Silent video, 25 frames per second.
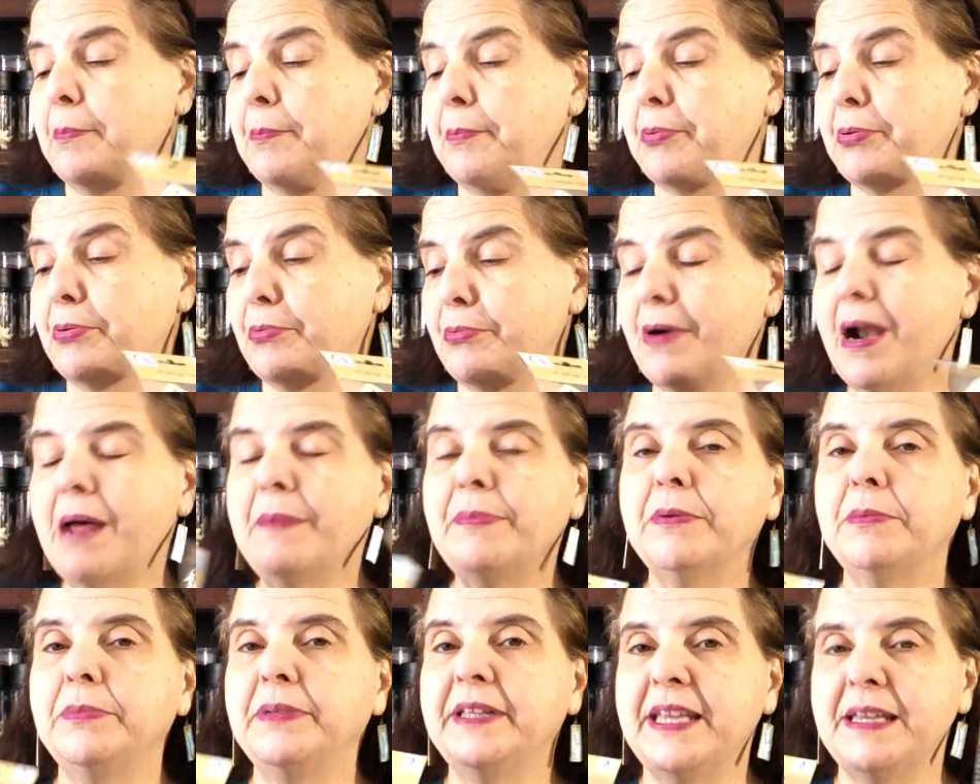
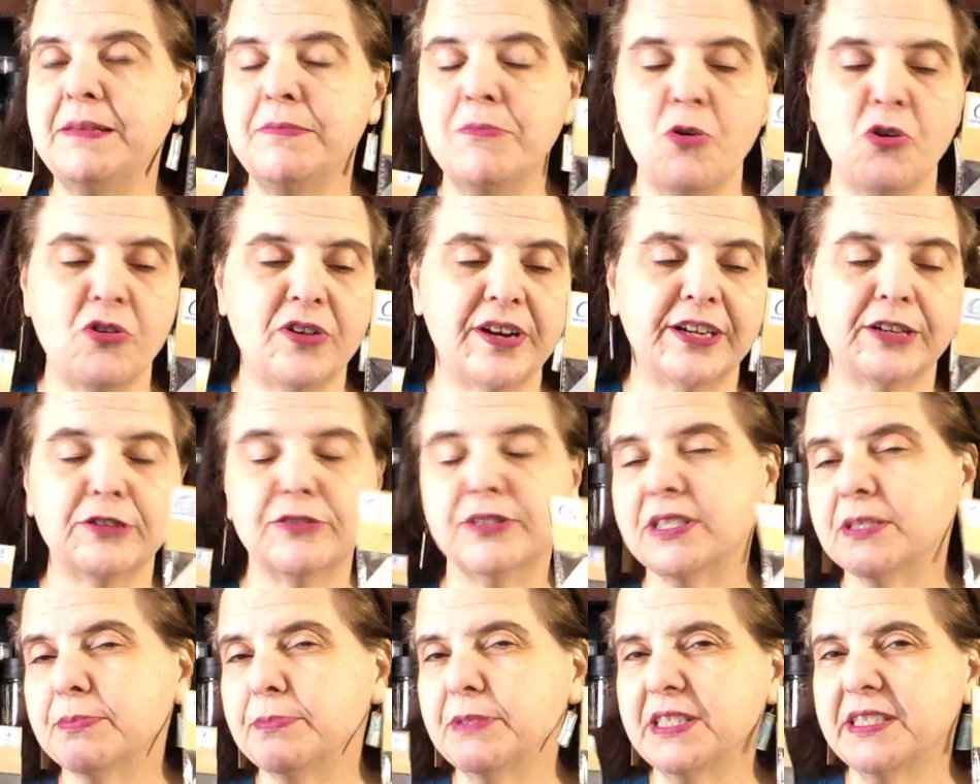Probably more at
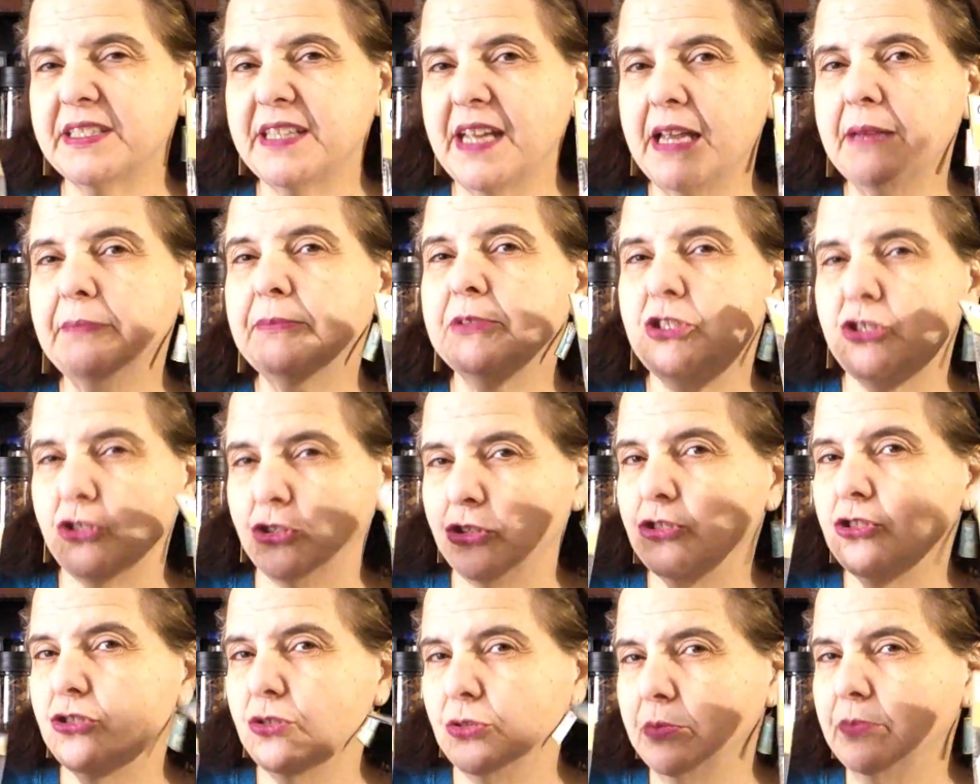Christmas time, but you
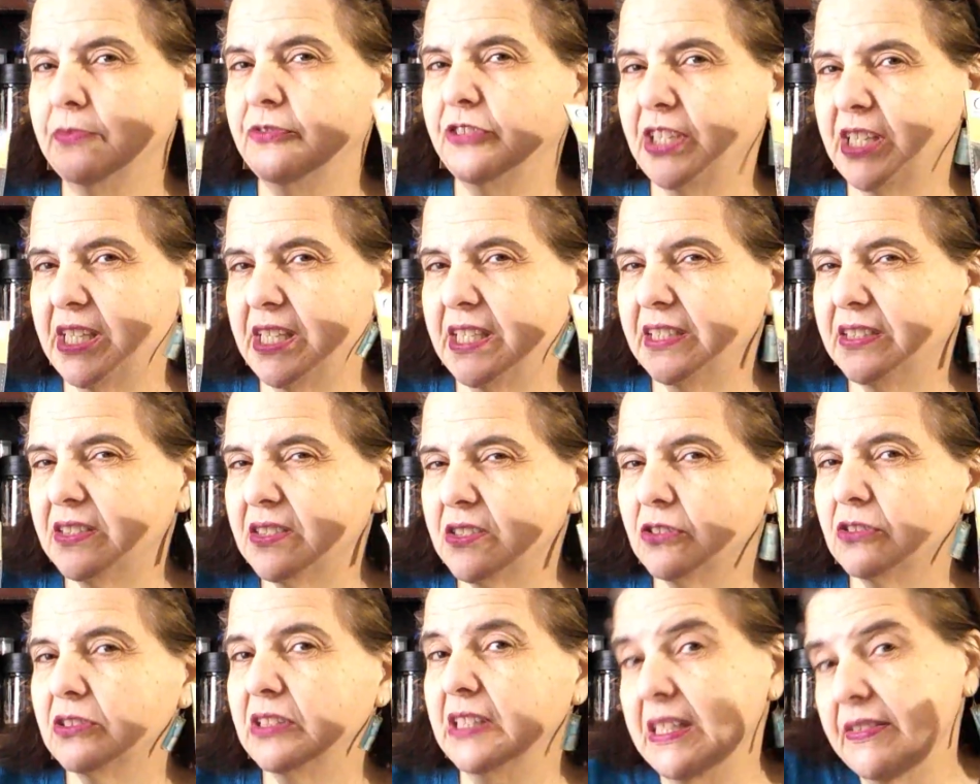could do them for
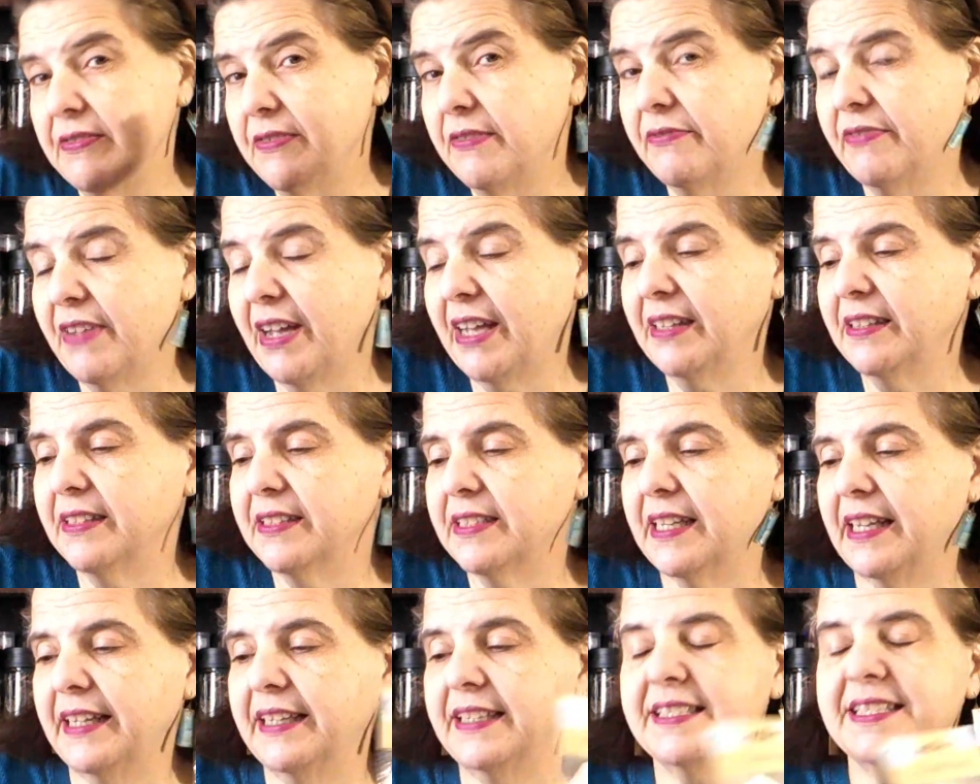Easter, even
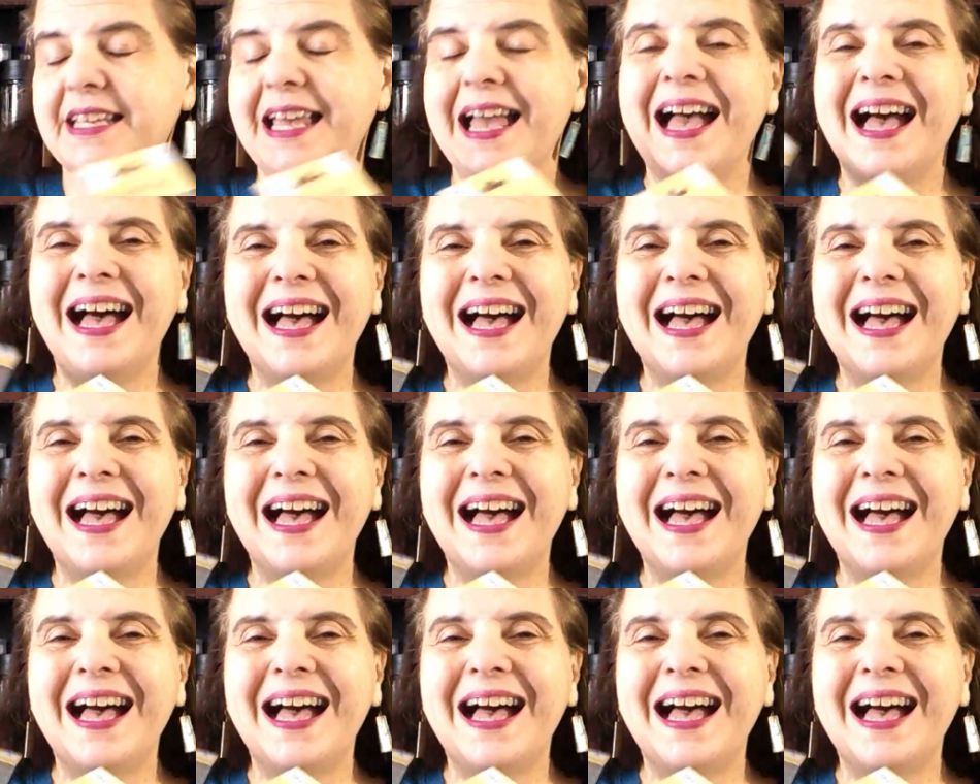Valentine's.